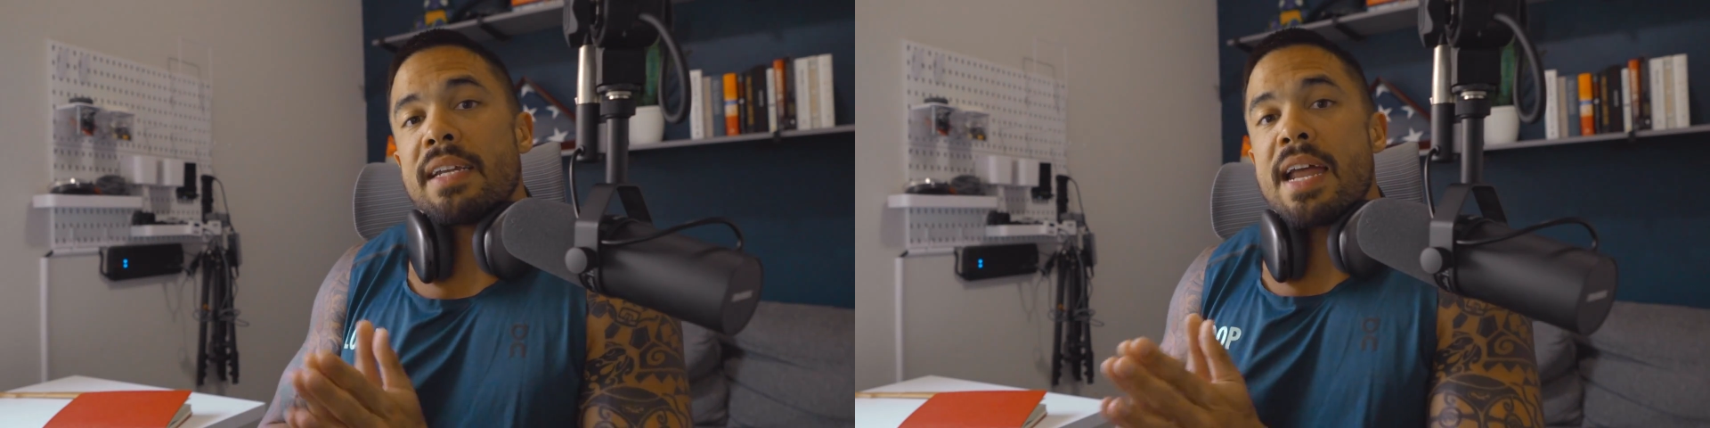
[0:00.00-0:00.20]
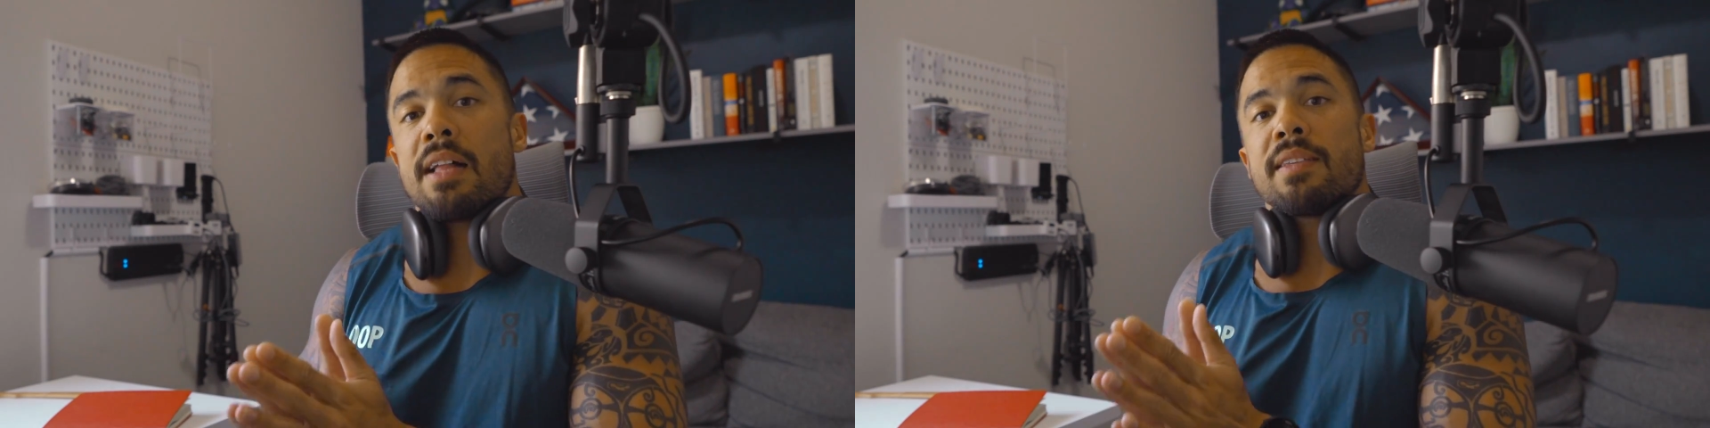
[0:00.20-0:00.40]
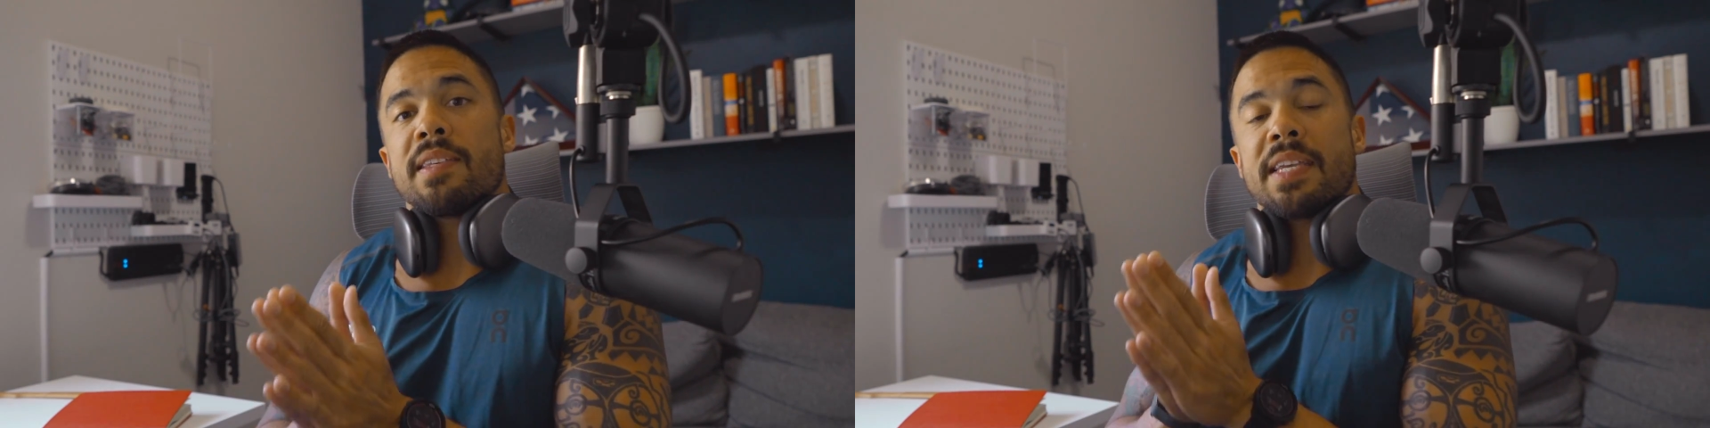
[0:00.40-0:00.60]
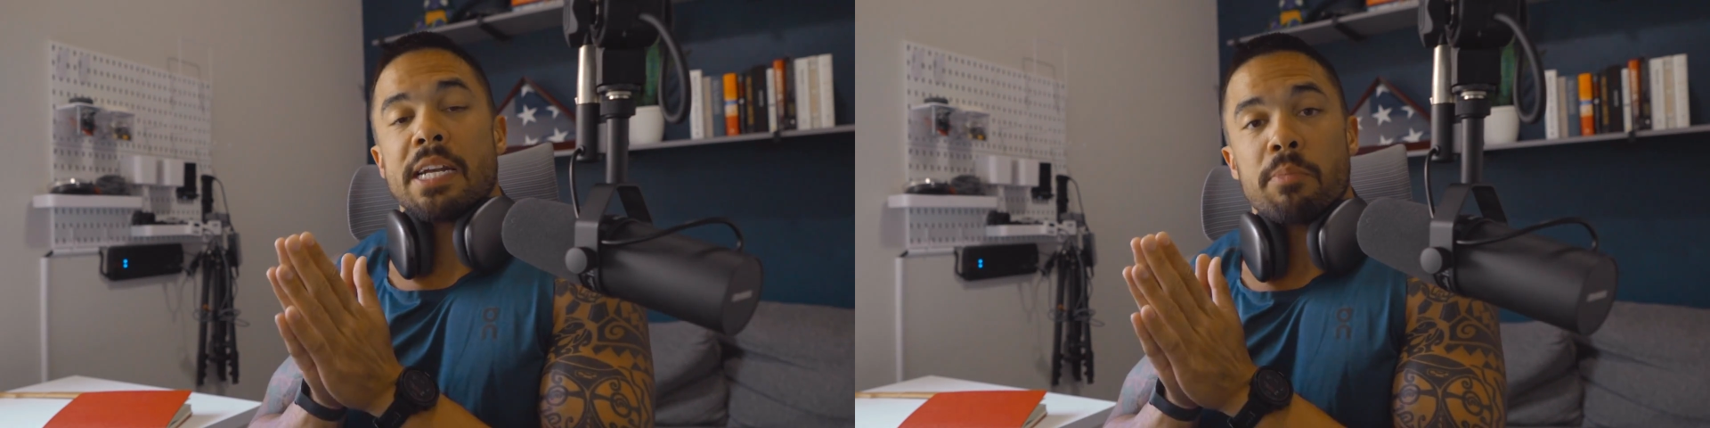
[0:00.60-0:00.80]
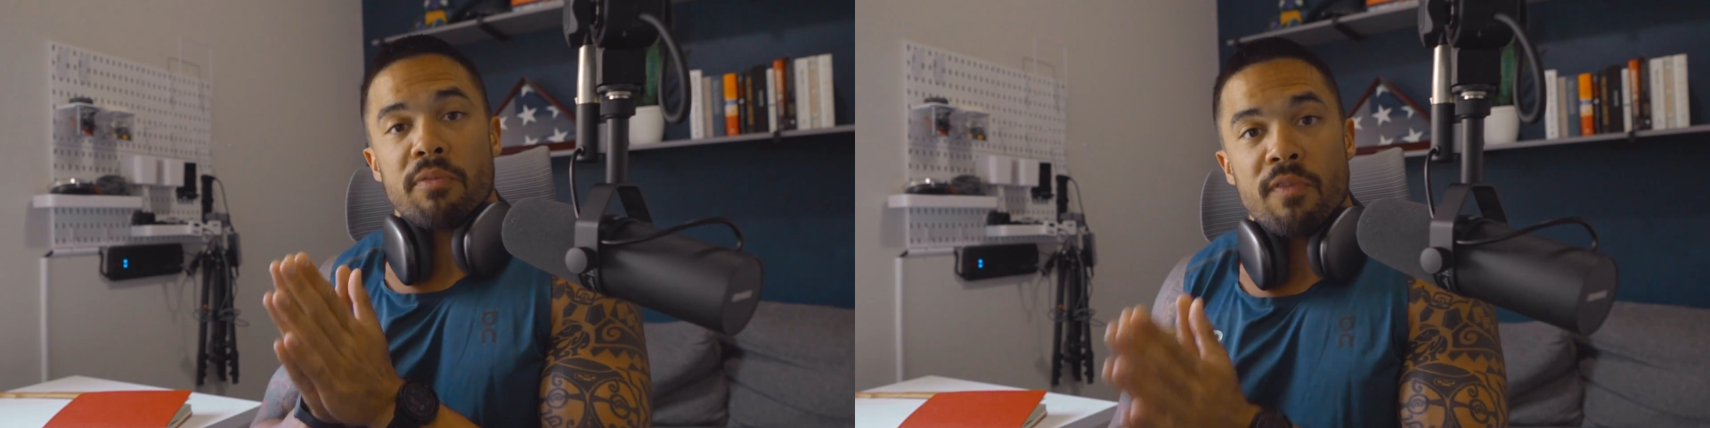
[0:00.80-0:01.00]
analysis that
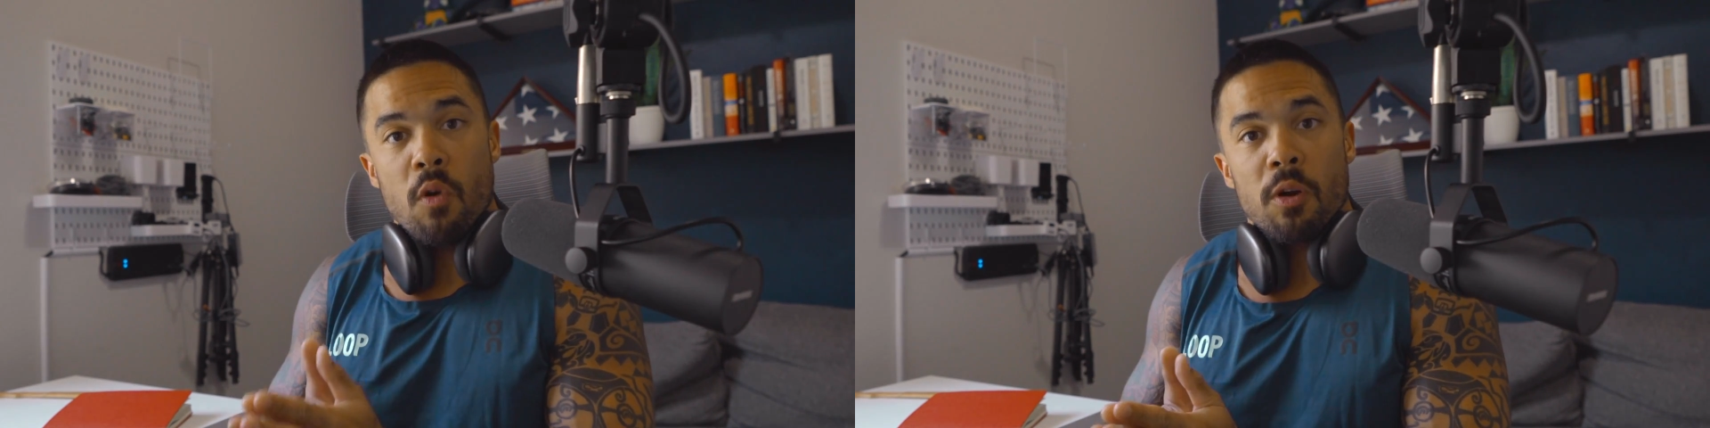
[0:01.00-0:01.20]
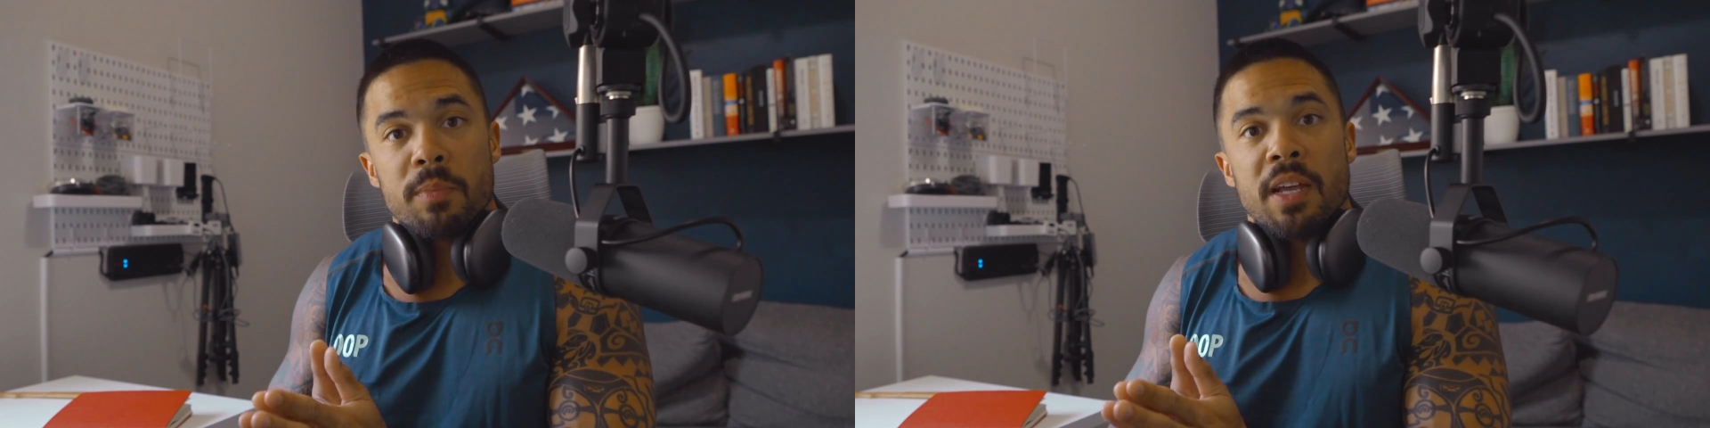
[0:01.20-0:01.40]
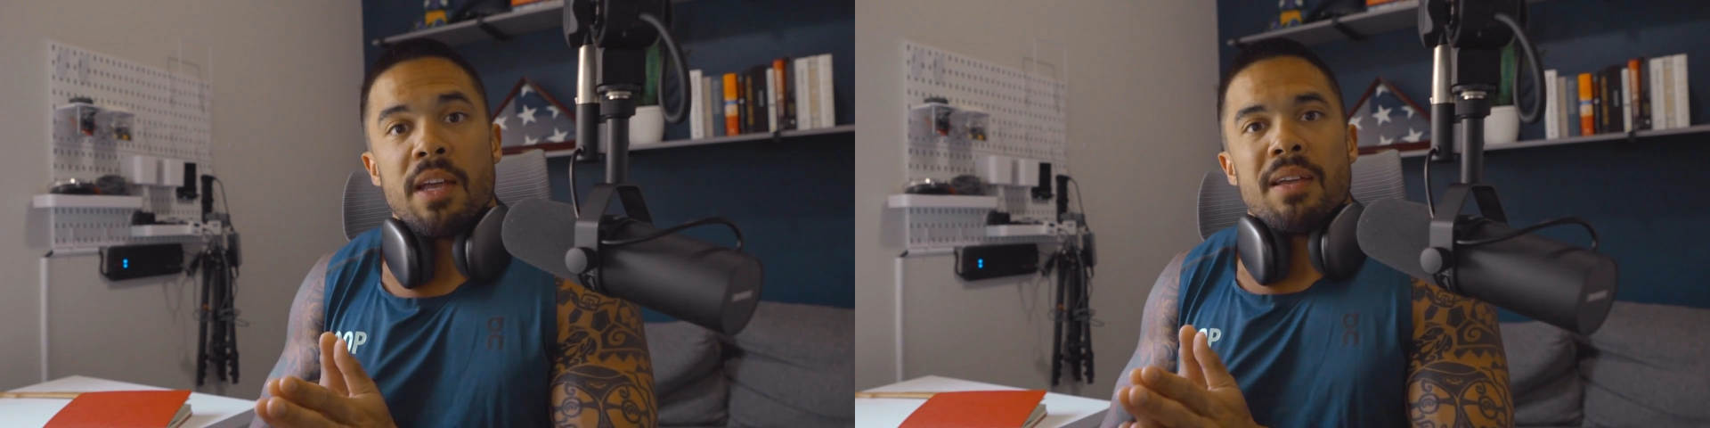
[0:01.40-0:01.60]
I performed,